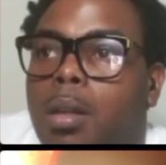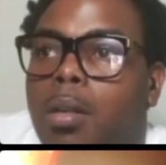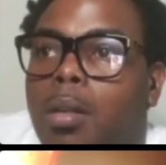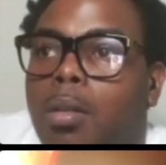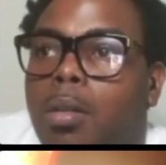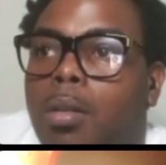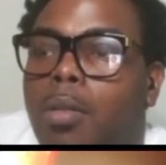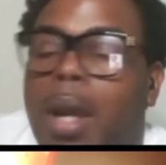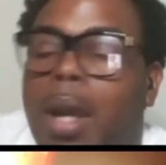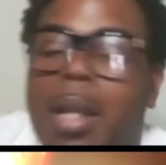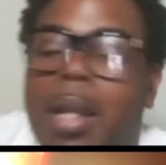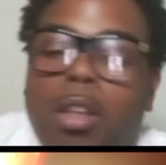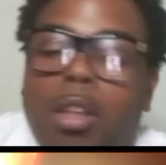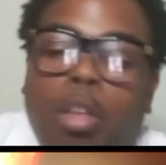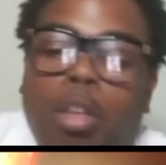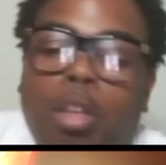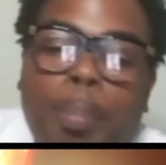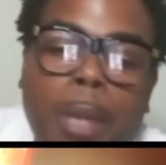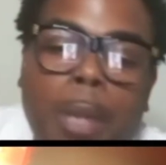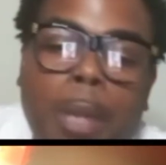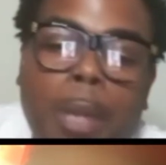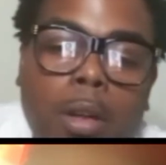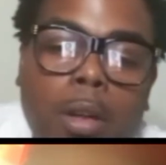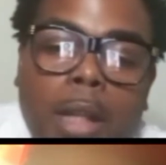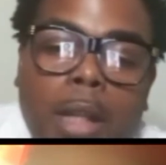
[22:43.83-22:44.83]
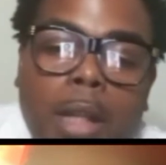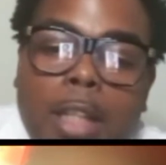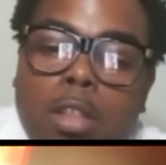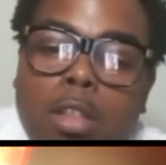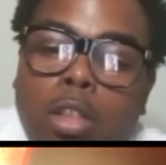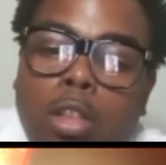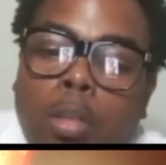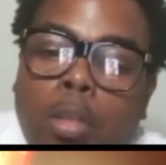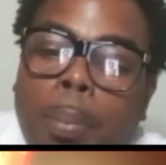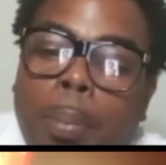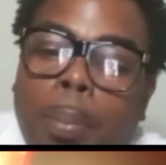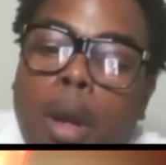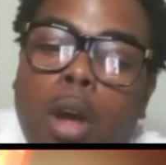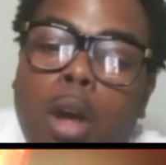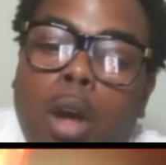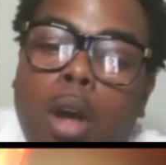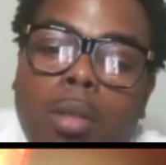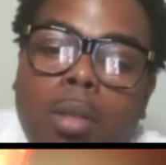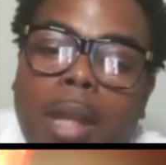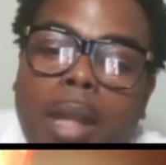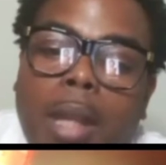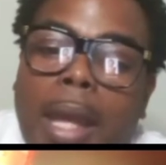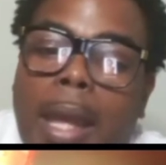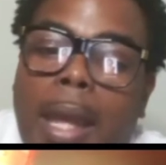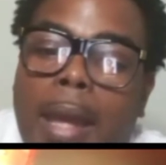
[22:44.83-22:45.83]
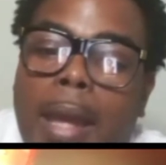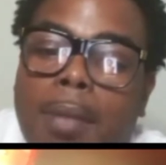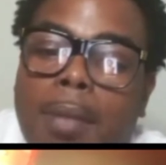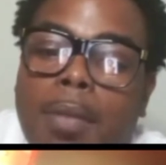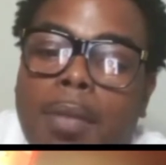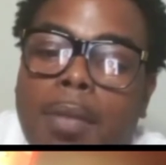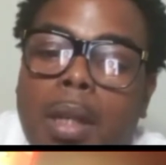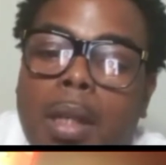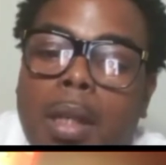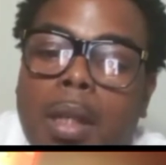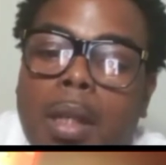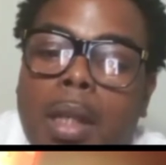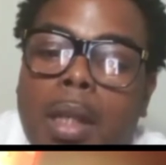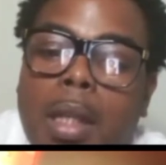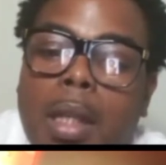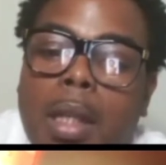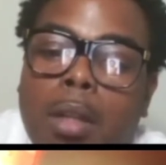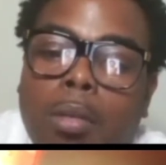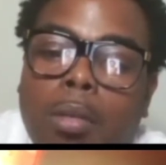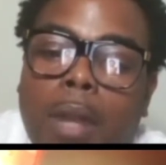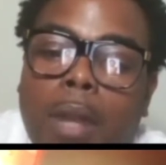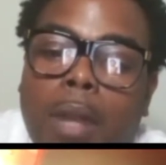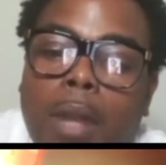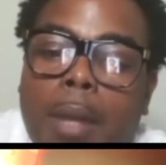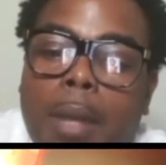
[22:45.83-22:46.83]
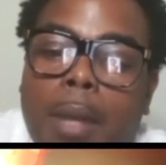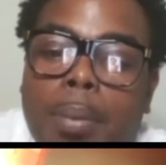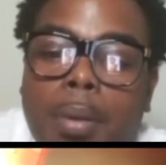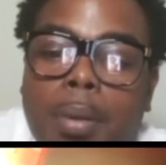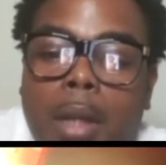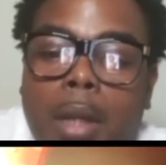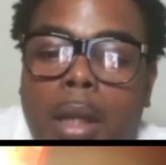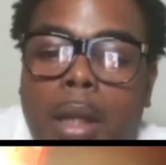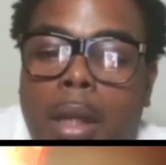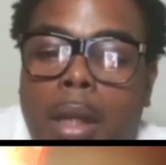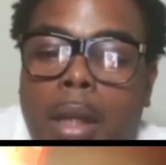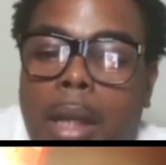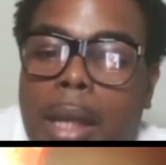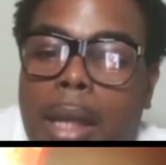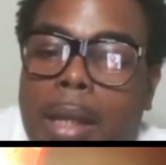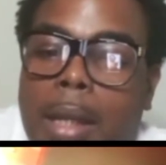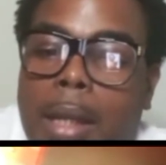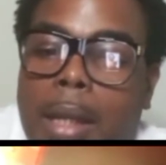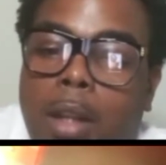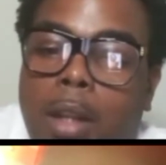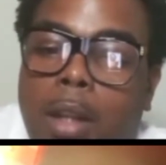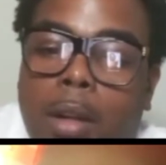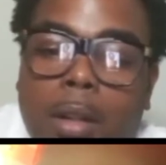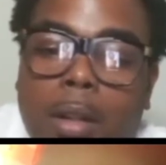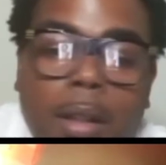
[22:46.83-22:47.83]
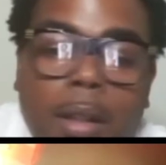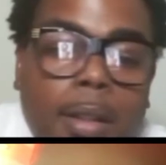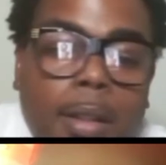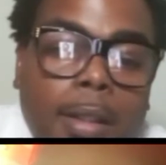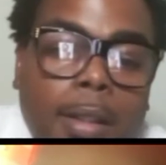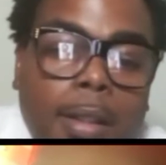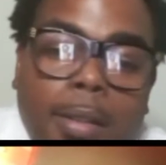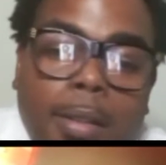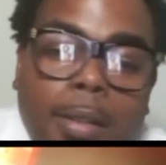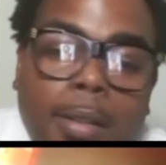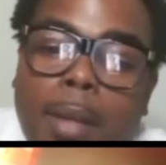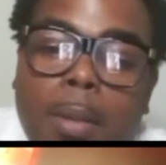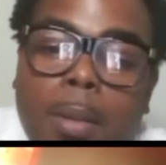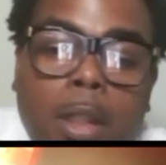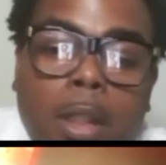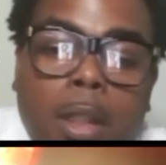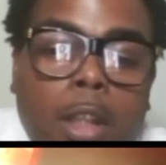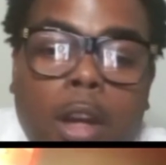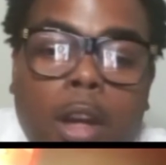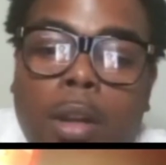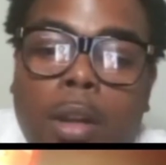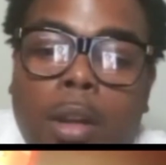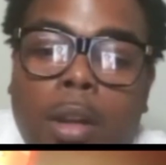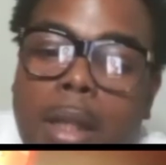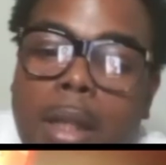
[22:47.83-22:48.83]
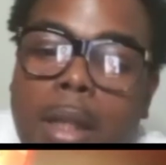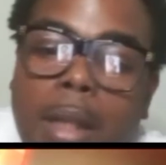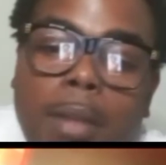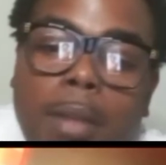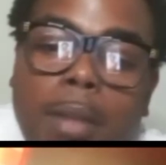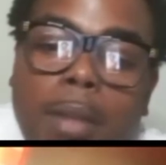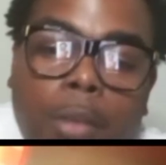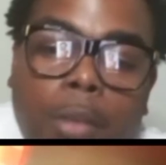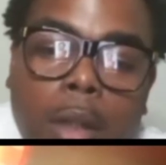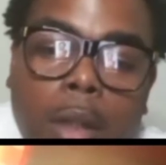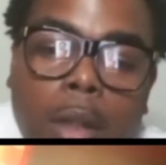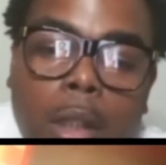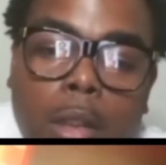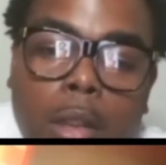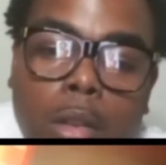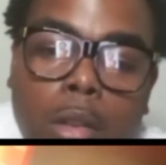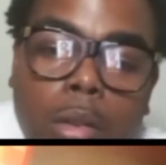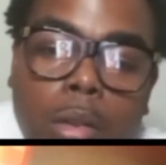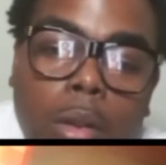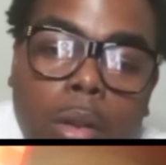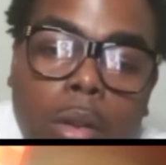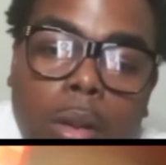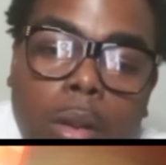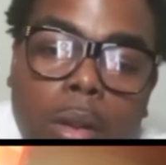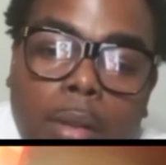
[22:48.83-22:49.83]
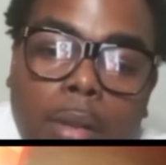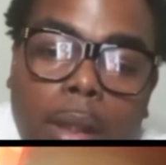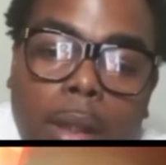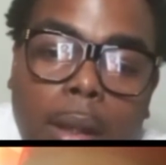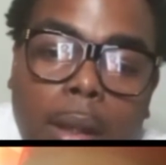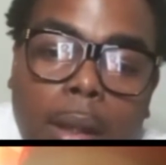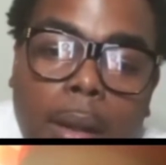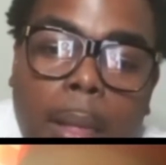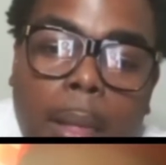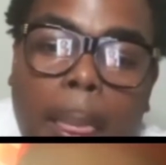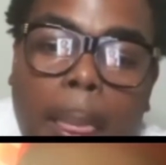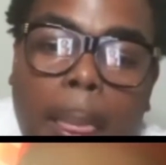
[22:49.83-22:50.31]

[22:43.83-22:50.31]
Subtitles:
right spirit that you're supposed to have in the rap and turned it to something totally different. You know what I'm saying?